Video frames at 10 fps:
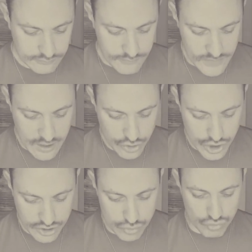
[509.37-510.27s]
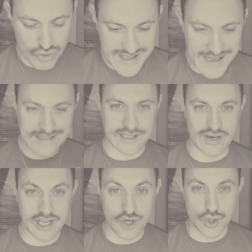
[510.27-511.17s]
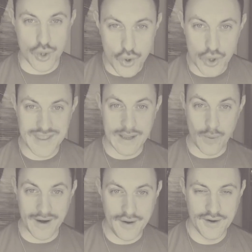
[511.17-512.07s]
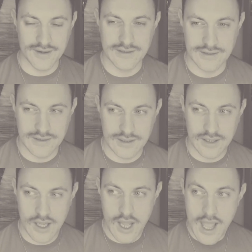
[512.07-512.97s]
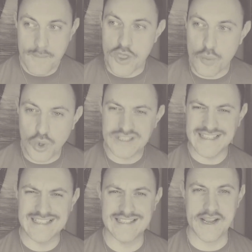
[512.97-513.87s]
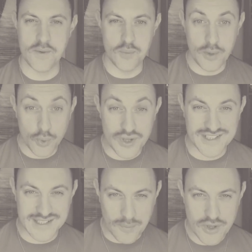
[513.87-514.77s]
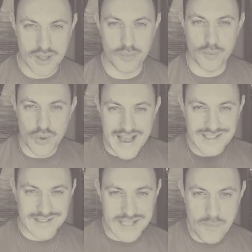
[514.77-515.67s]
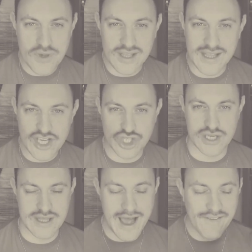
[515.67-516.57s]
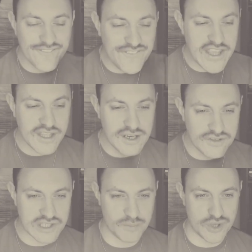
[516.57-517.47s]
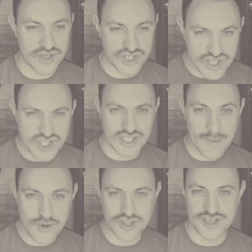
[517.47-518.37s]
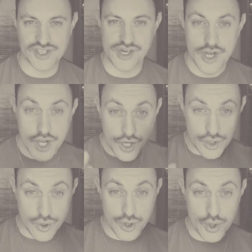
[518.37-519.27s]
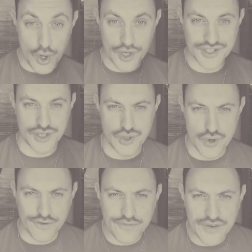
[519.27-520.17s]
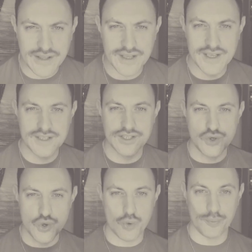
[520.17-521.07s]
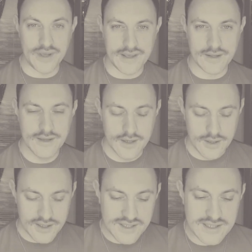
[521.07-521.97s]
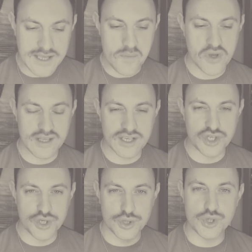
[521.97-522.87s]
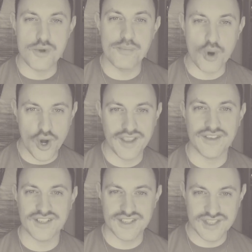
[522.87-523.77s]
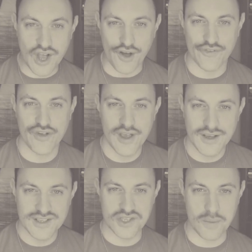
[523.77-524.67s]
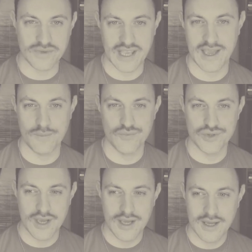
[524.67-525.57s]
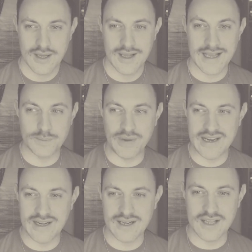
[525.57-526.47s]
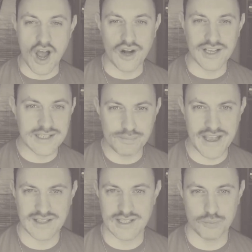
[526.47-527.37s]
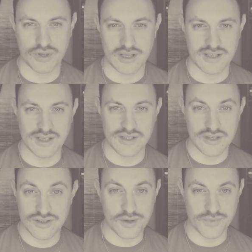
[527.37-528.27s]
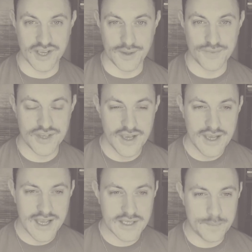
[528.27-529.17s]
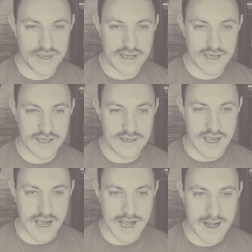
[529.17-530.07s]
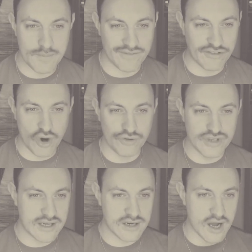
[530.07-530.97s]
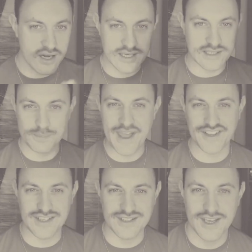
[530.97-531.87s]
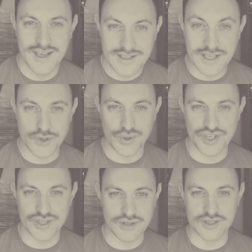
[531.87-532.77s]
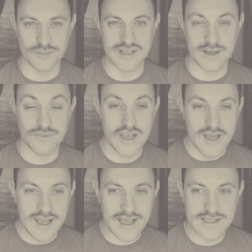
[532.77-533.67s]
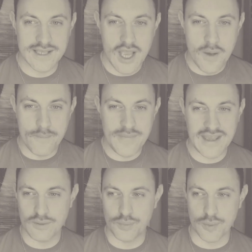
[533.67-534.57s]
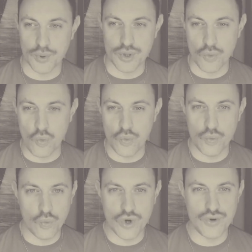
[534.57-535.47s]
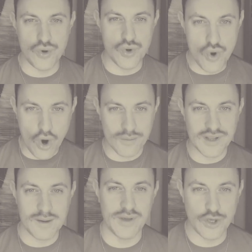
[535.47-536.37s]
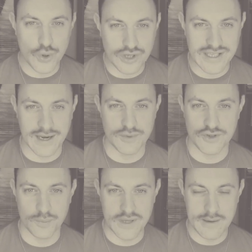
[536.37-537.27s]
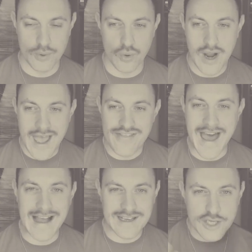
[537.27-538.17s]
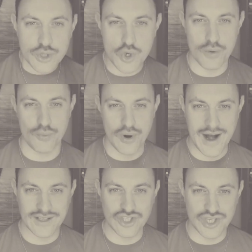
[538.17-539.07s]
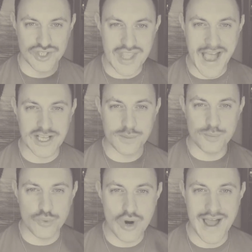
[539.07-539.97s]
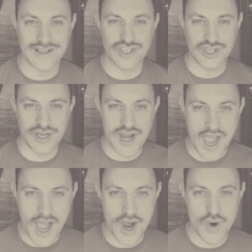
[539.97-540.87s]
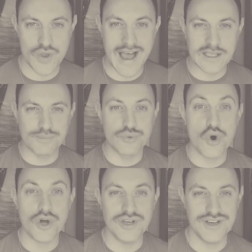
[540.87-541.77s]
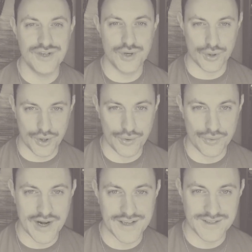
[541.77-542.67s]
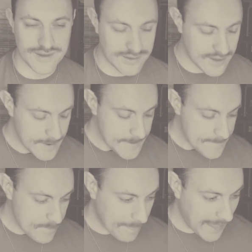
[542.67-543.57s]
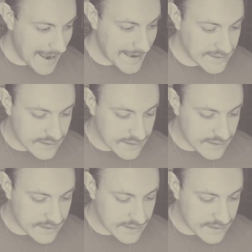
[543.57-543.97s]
just reiterating who they were. But the most exciting people, the stimulating people, that stimulation, that feeling of stimulation in your thoughts and your feelings and your being, stimulation is doing pointless stuff sometimes. Is being in the unexpected places sometimes, is being involved in an unexpected situation sometimes, is meeting people that wouldn't normally be your types of people. That is your branches, that is branching out, that is broadening your horizons. And